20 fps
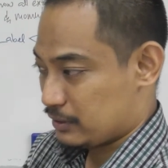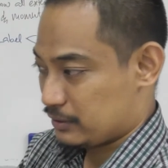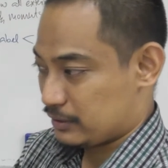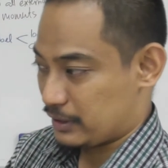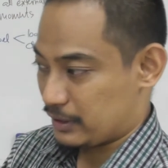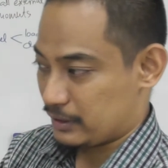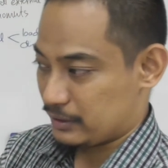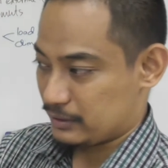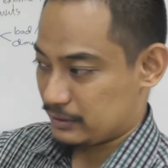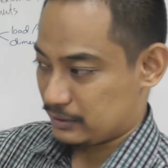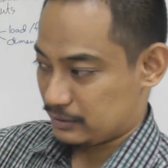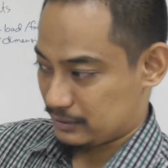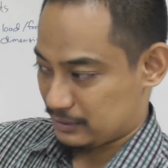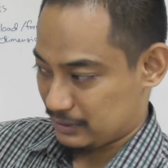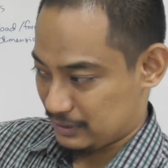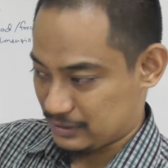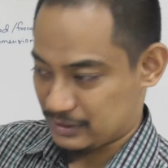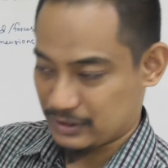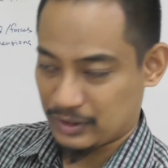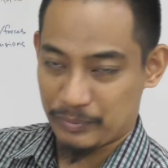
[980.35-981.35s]
that
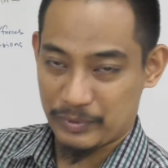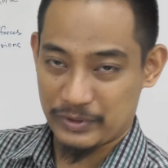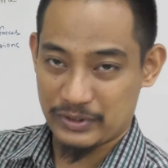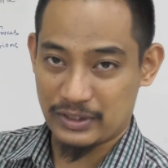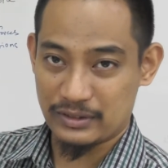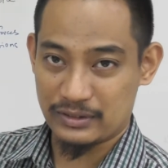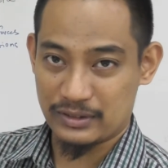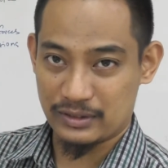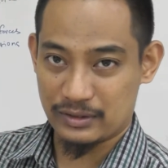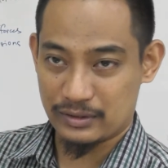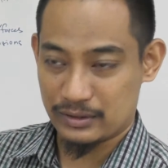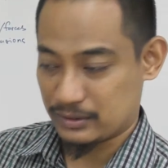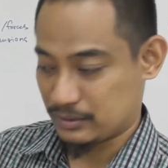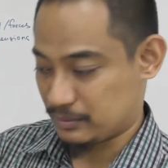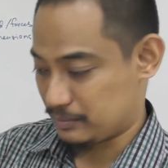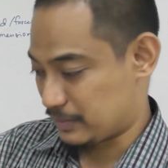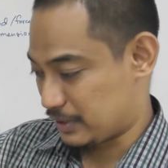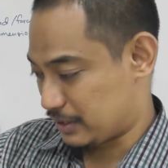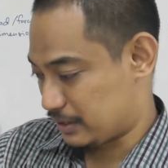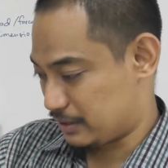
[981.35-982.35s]
is
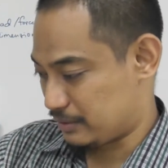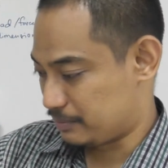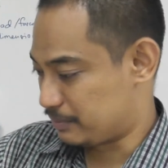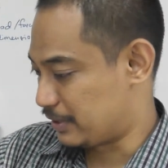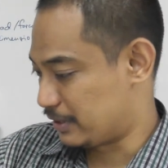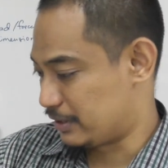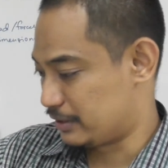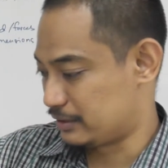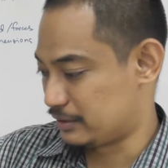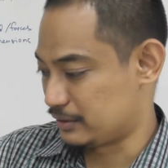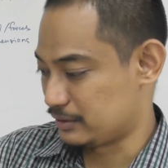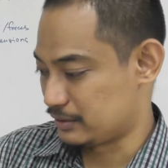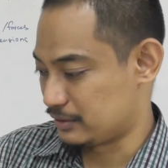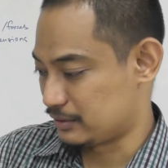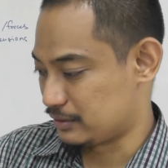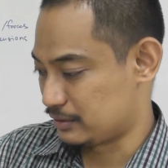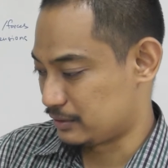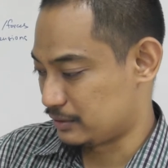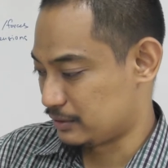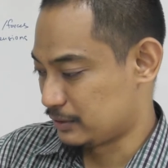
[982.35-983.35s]
represented by
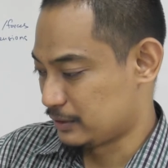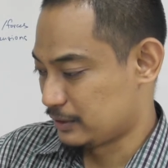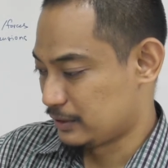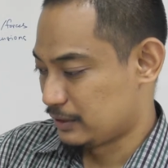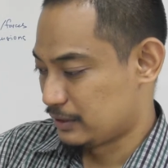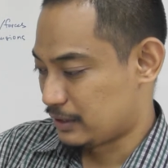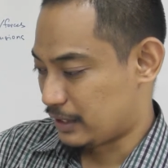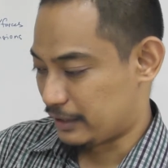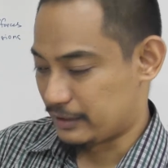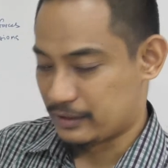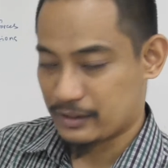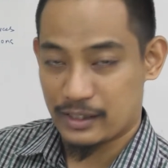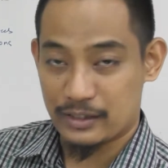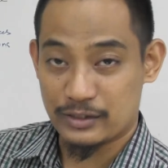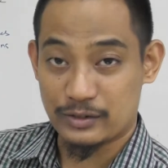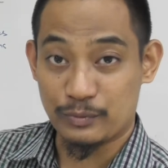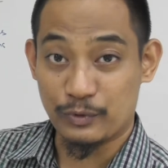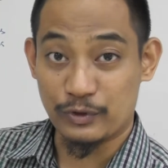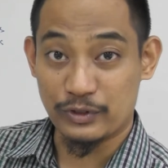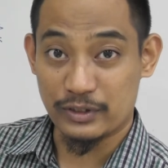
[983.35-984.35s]
the
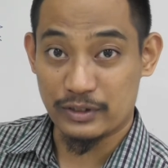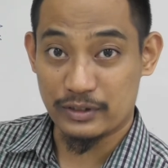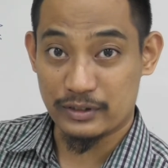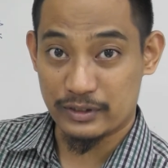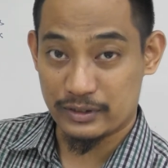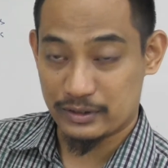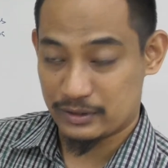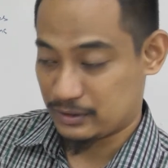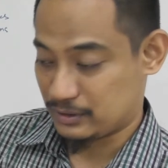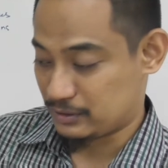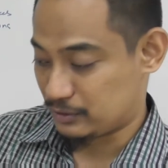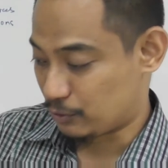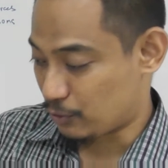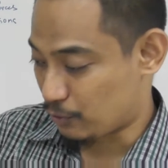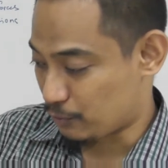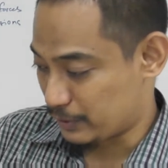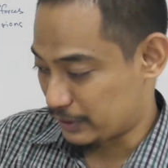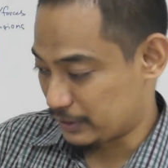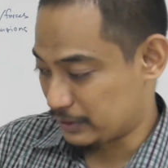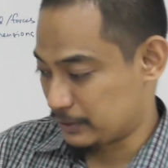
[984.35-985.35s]
idealized model in the
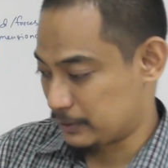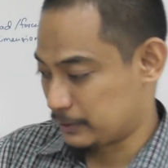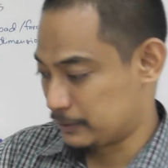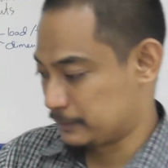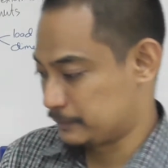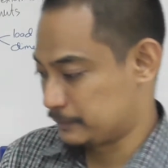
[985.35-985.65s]
drawing.